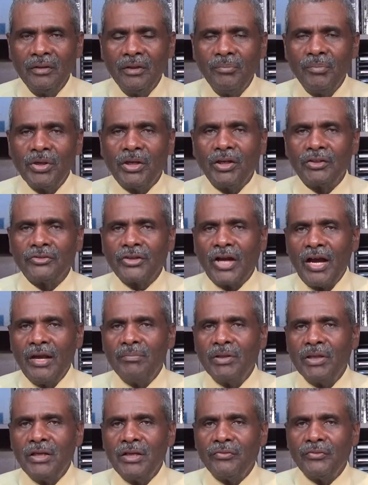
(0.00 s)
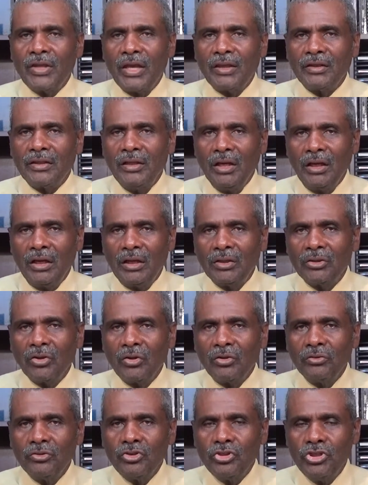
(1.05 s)
because I believe that God
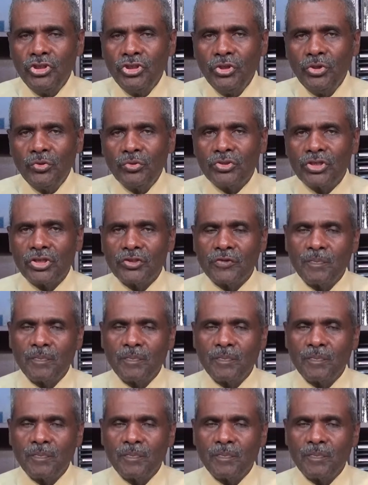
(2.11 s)
uses